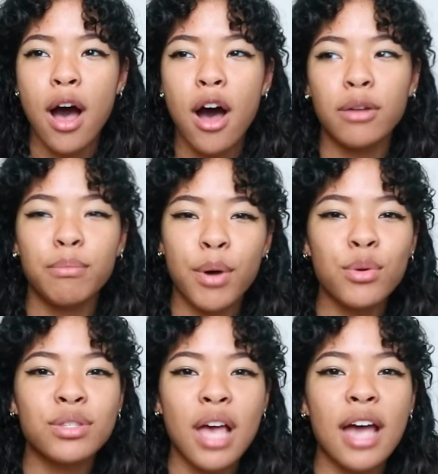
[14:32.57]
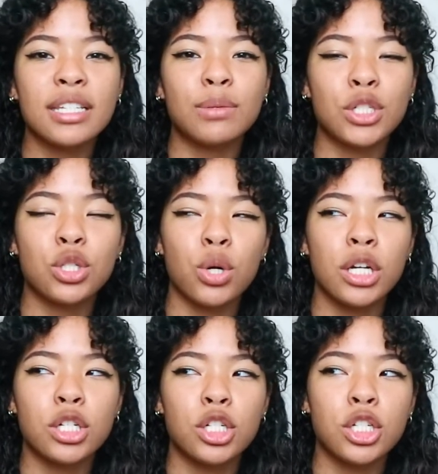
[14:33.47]
on both sides I was
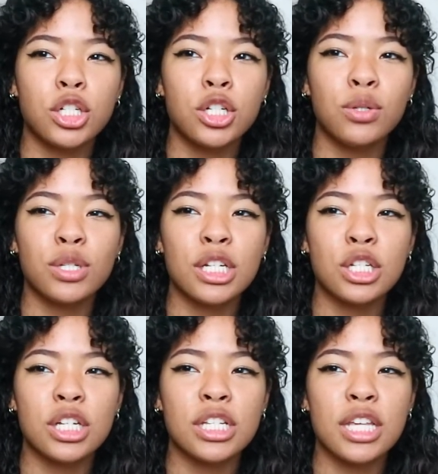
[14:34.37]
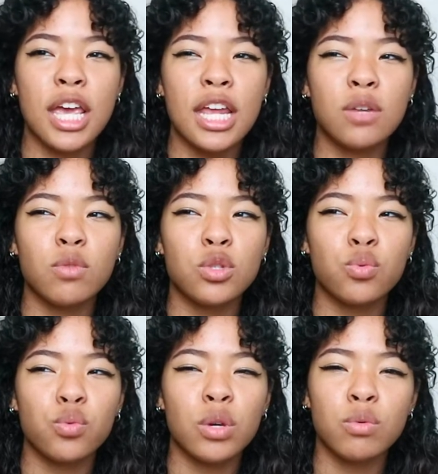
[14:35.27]
short 2 stitches, and it
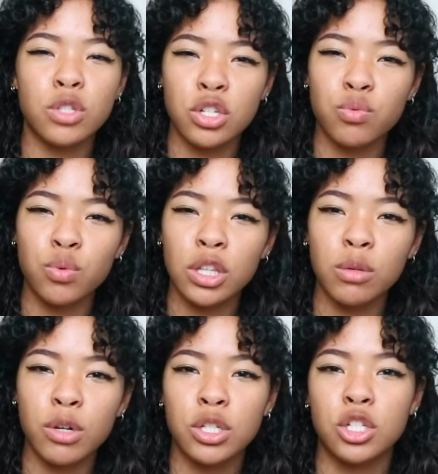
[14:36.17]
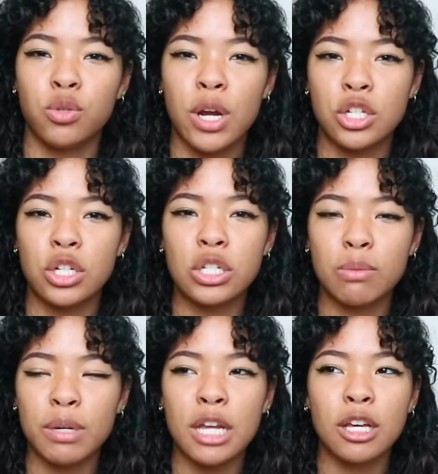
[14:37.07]
was just really weird situation
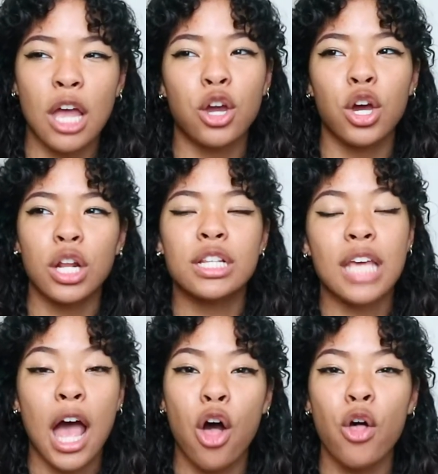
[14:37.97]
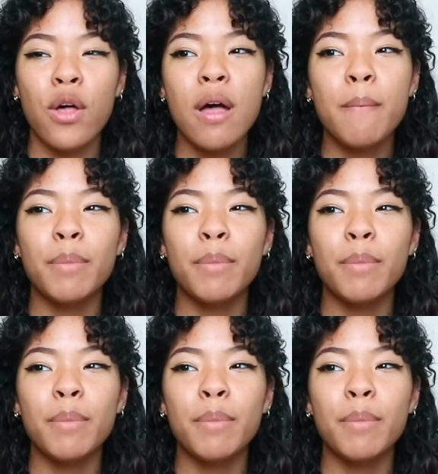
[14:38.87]
to be in, because I couldn't tell,